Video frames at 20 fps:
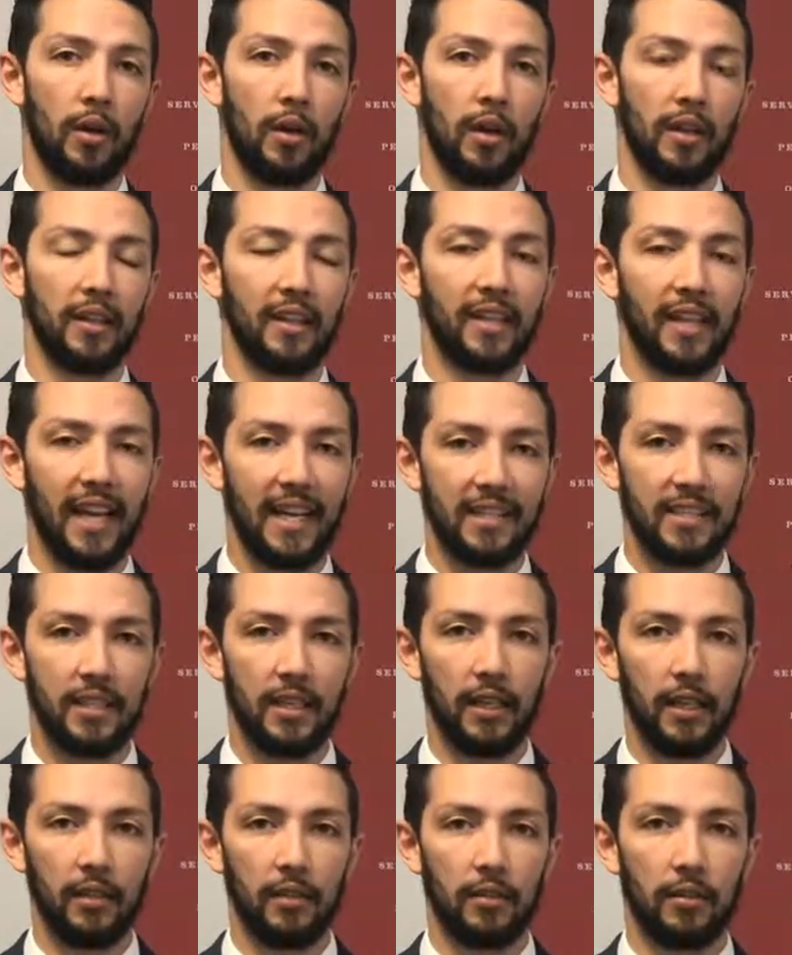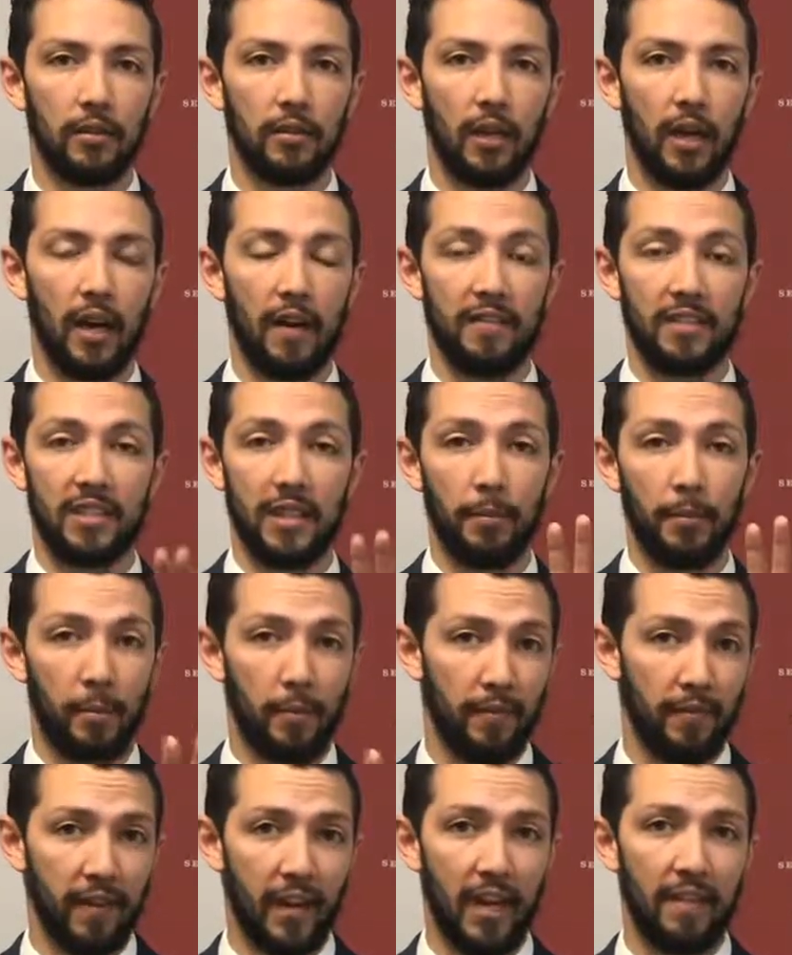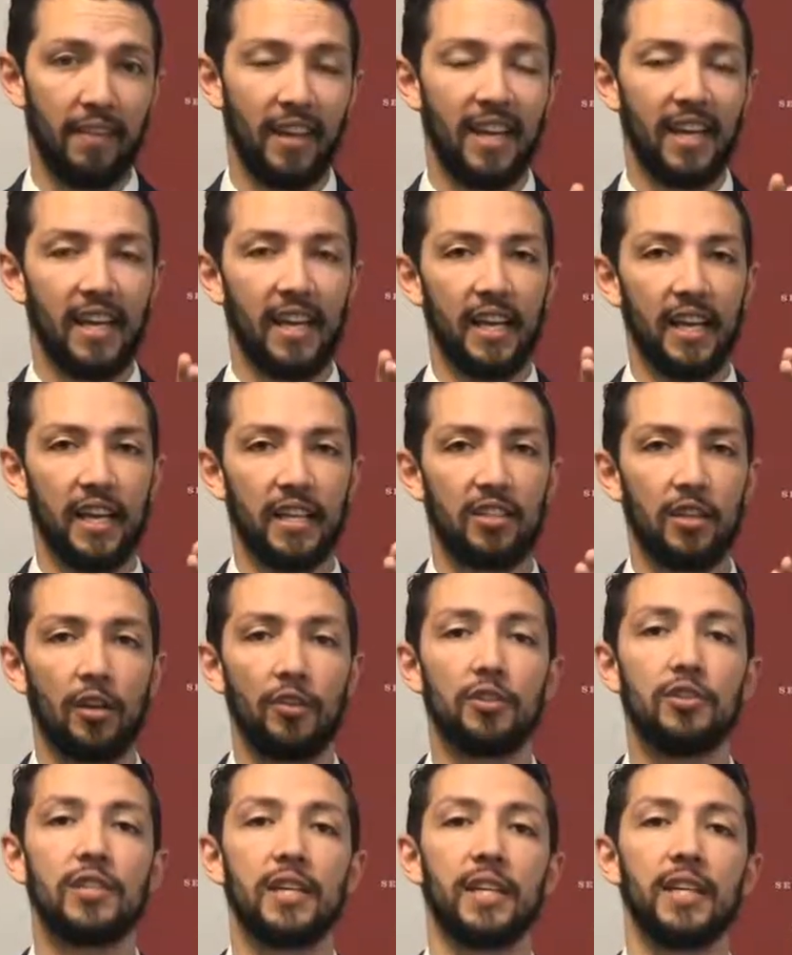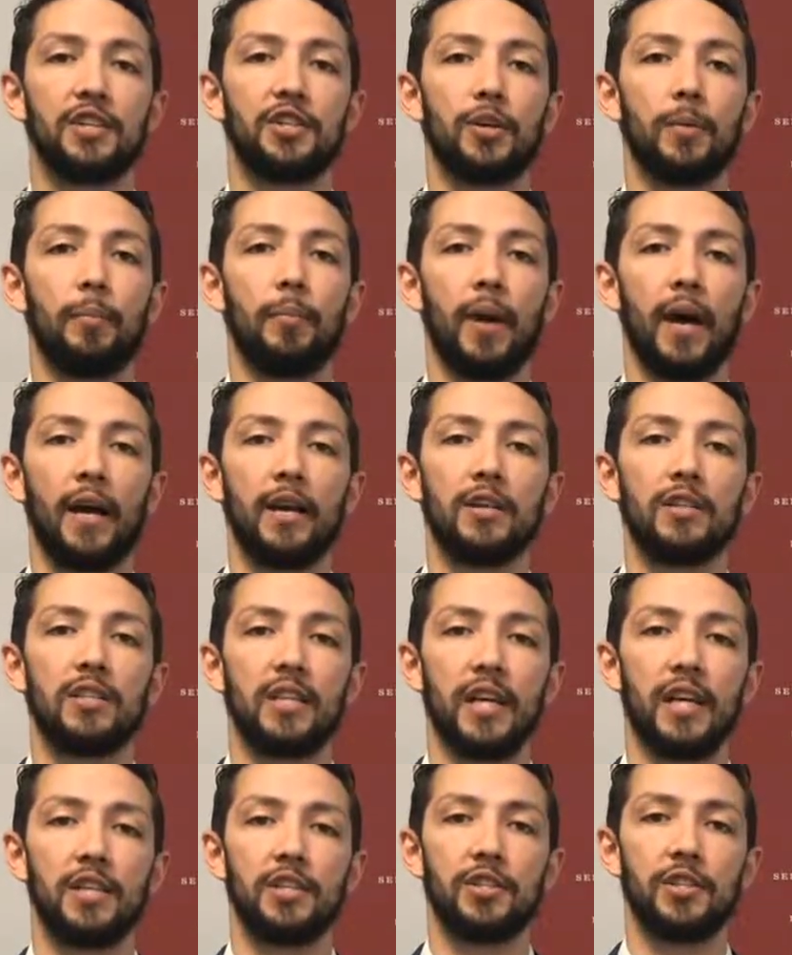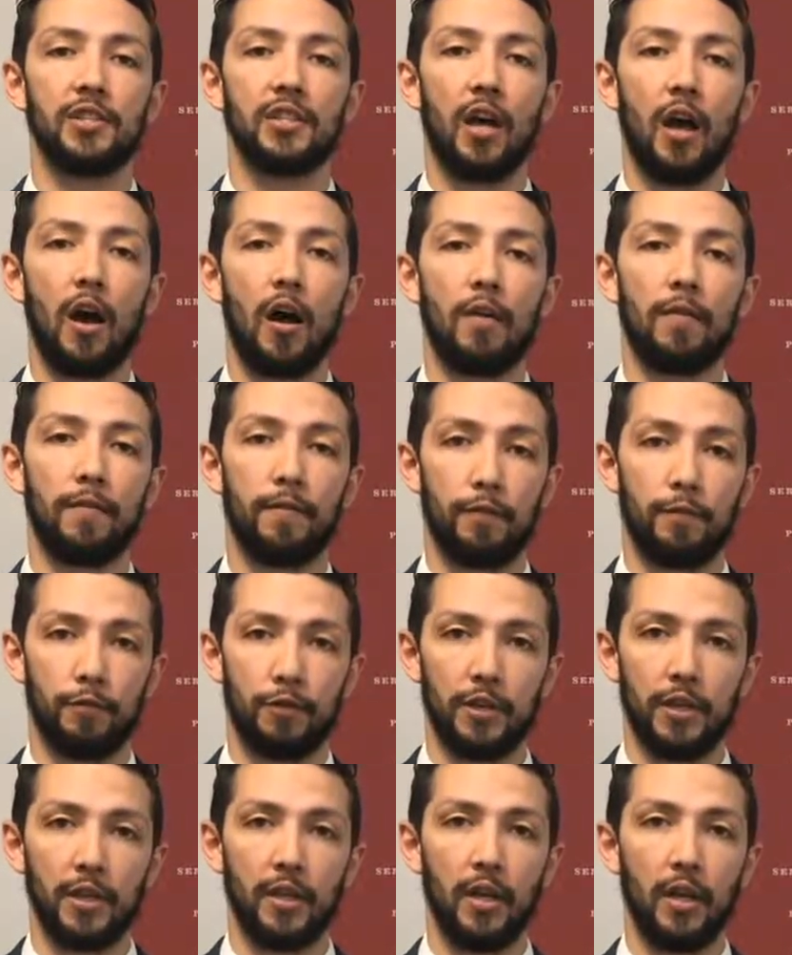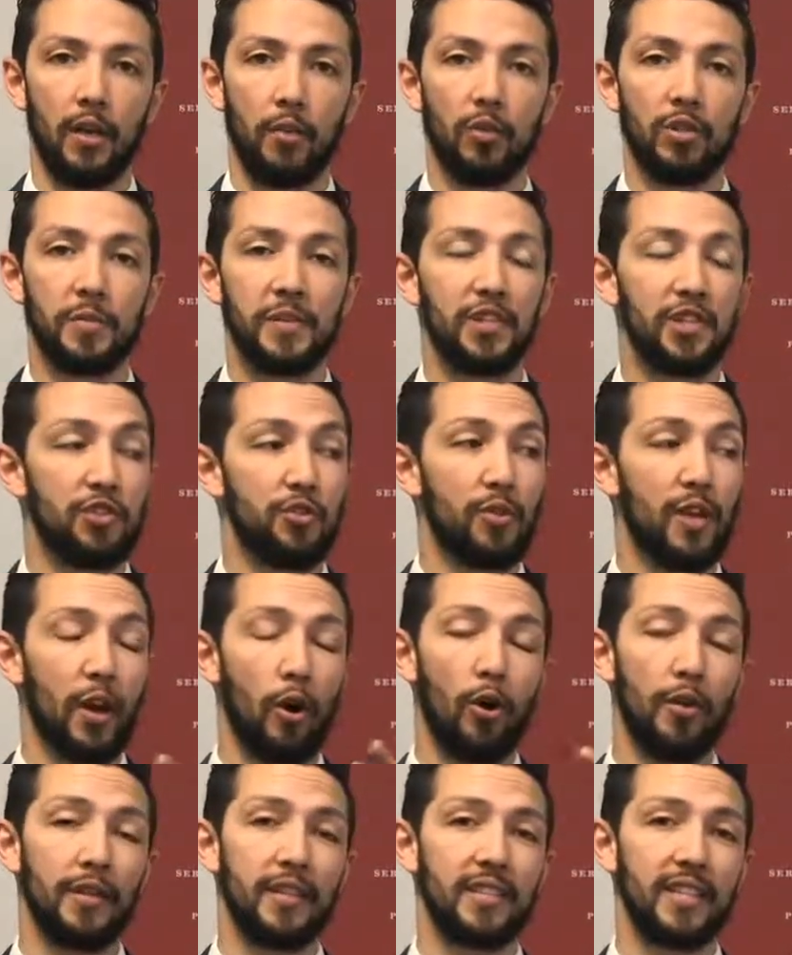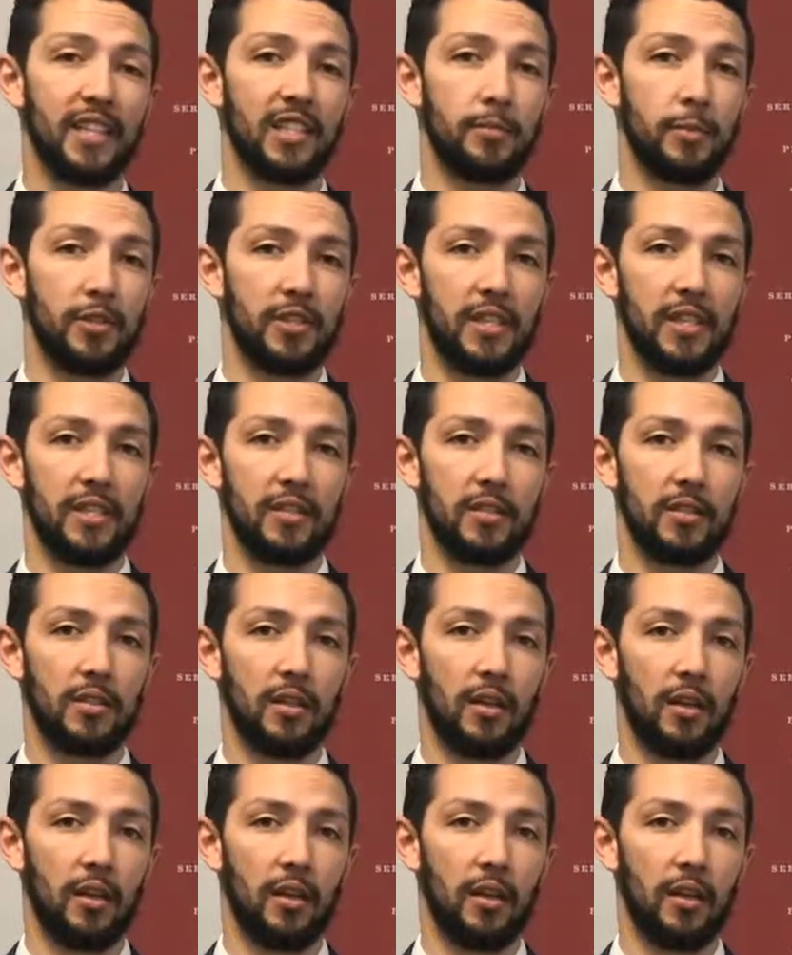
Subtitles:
And the last thing out of step number 5 is understand that your buyer's agents are free, which means that you get all this expertise